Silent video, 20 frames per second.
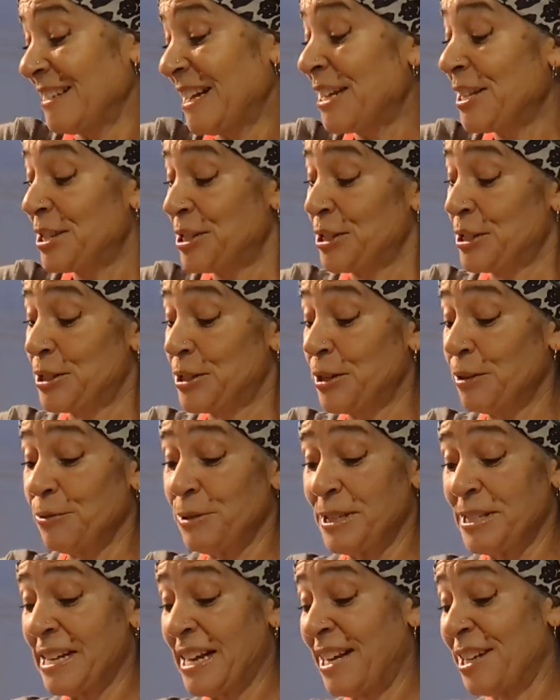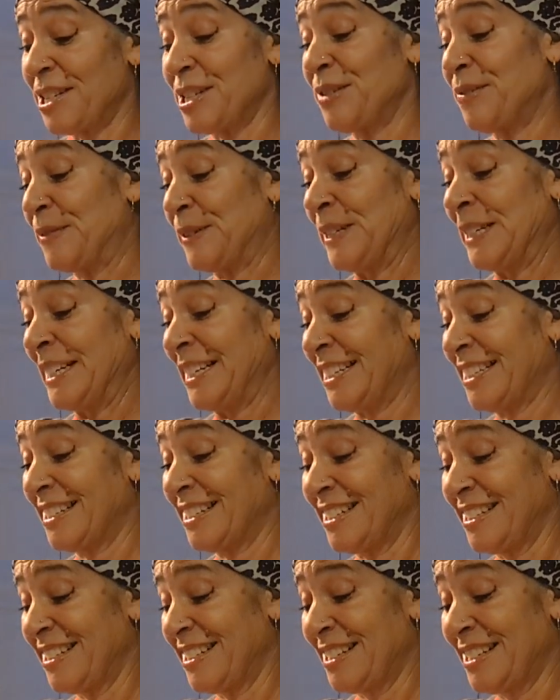It's so satisfying
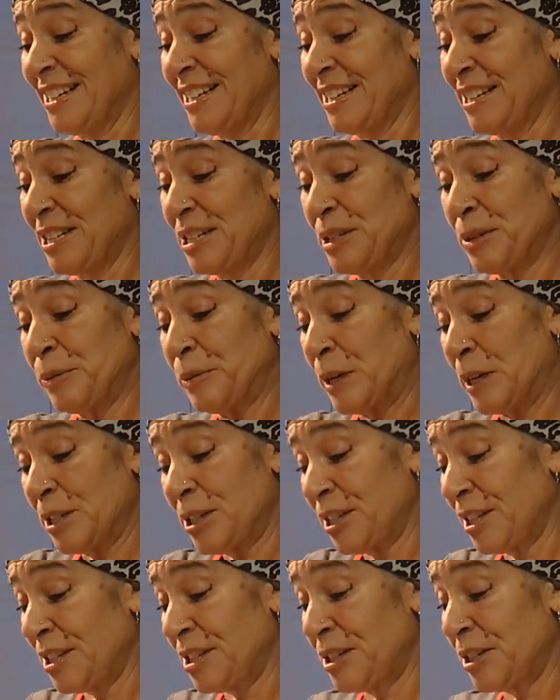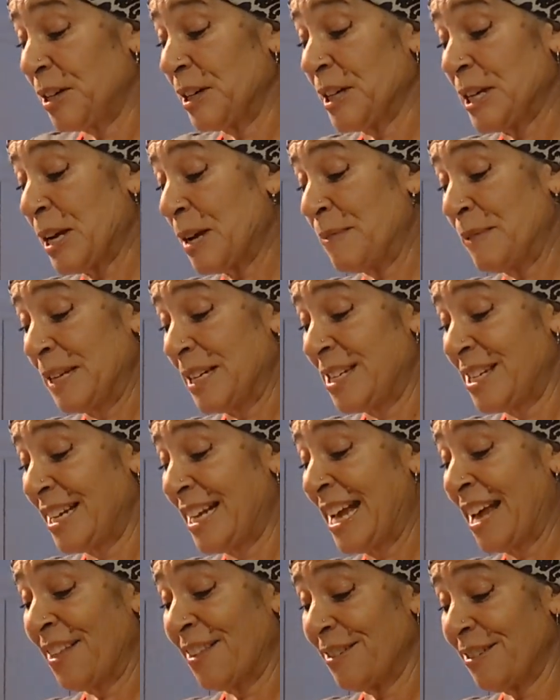to watch it start coming
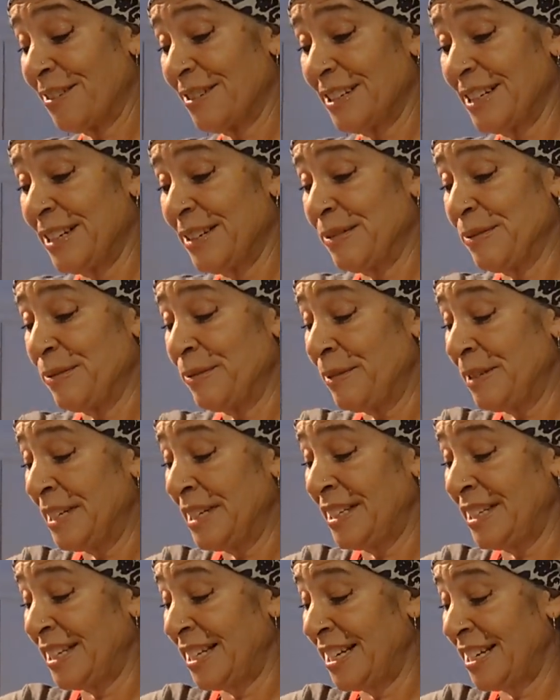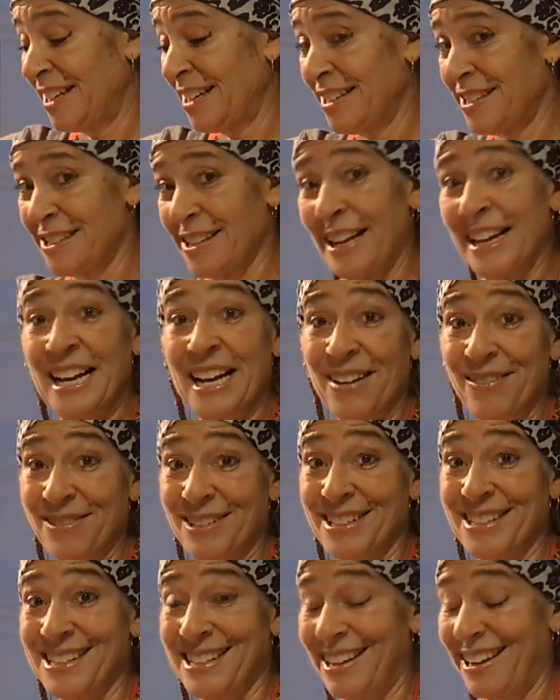together. It really is, I
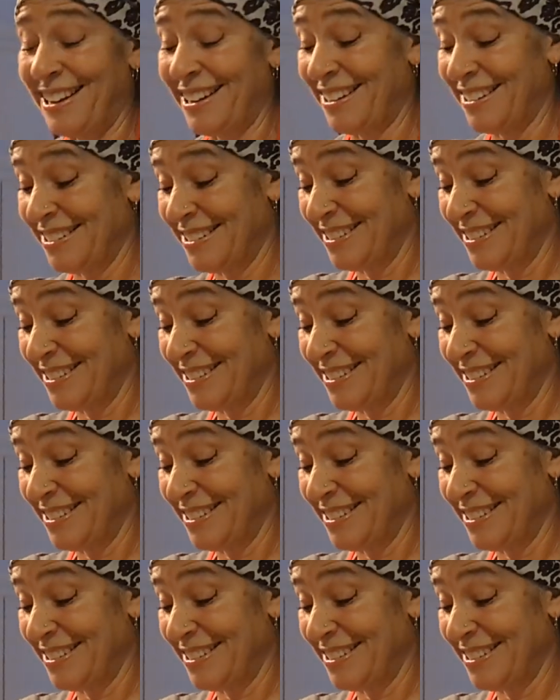have to say.